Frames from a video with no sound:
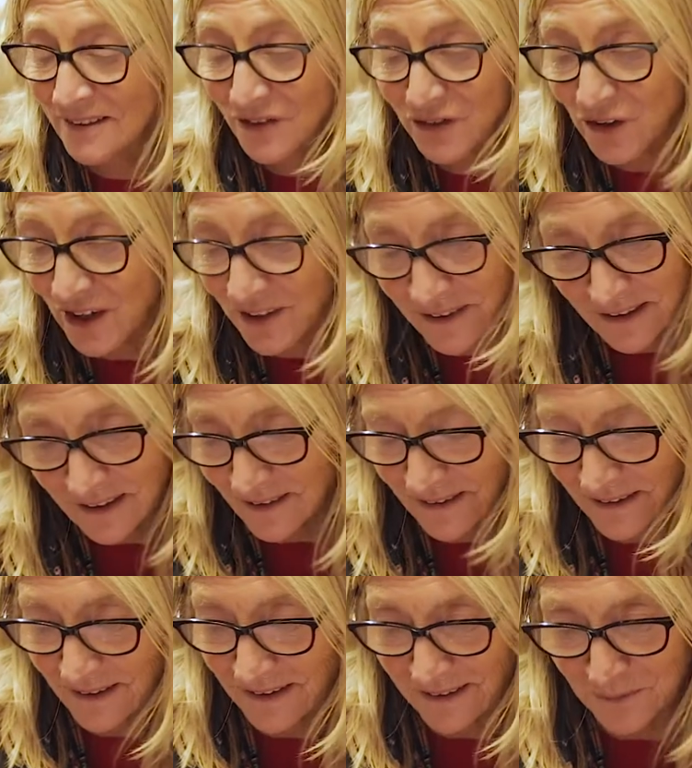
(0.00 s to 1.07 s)
distressing
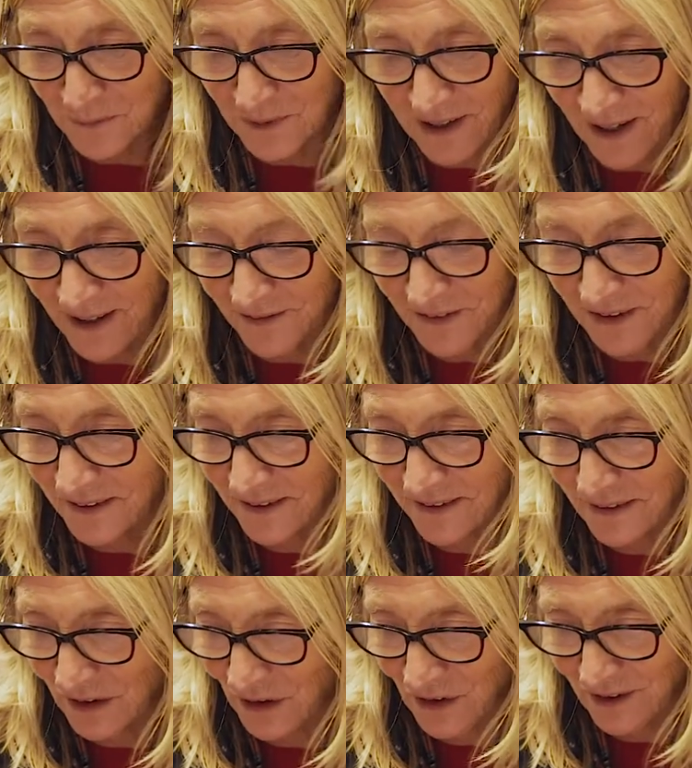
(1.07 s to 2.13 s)
that we have this
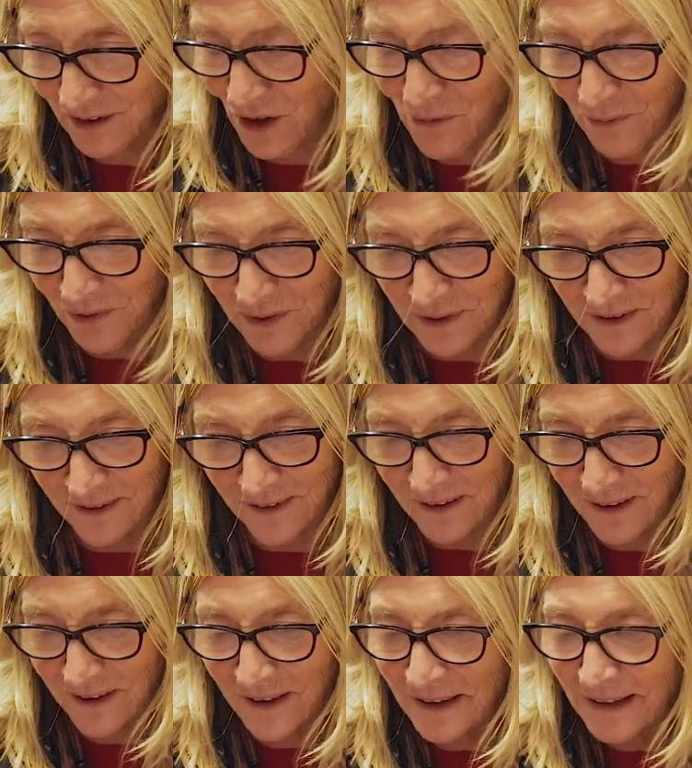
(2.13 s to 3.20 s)
conference
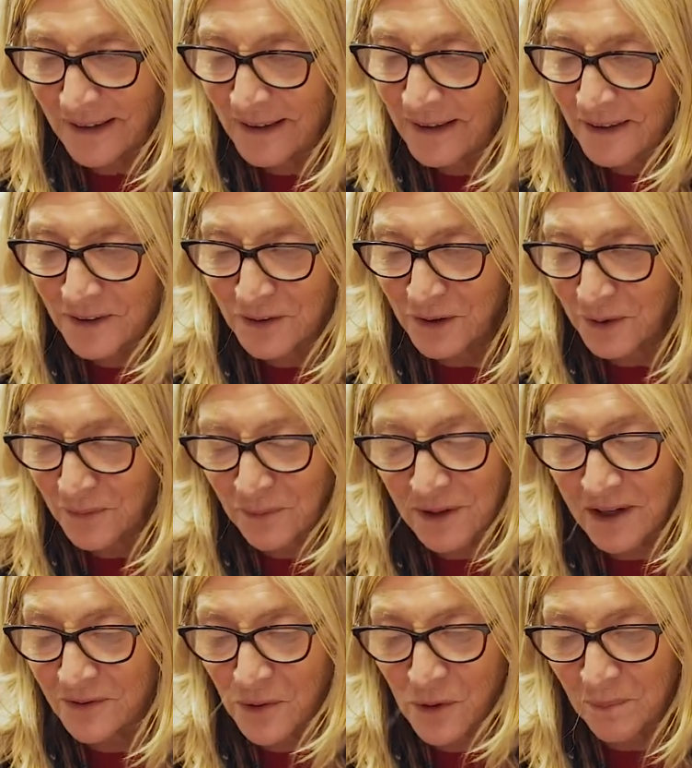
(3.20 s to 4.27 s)
that, you know, we
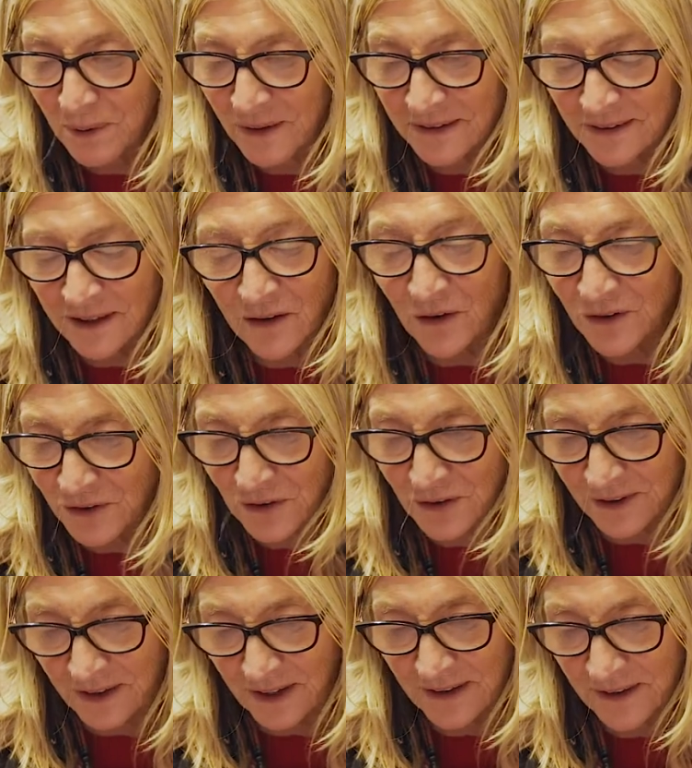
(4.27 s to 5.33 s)
have all pinned a lot
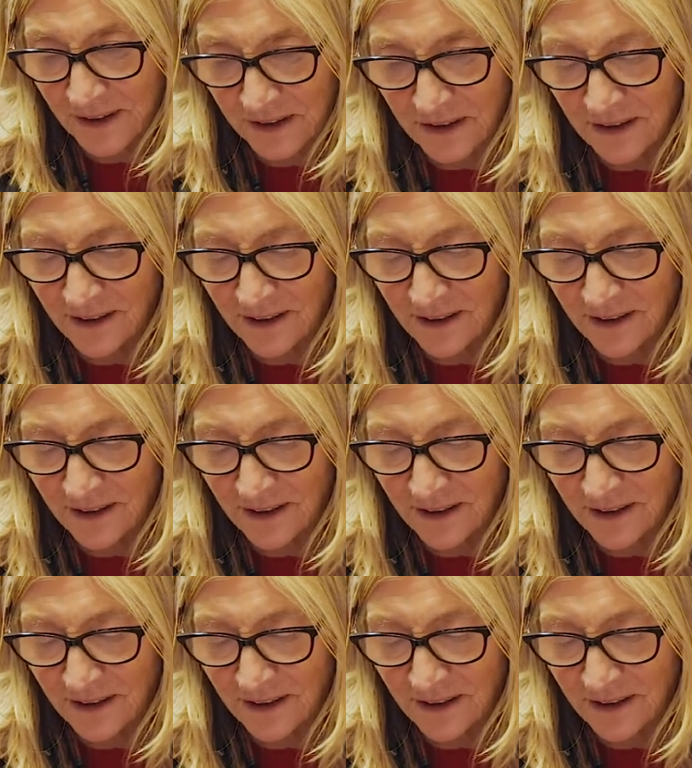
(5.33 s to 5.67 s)
on and that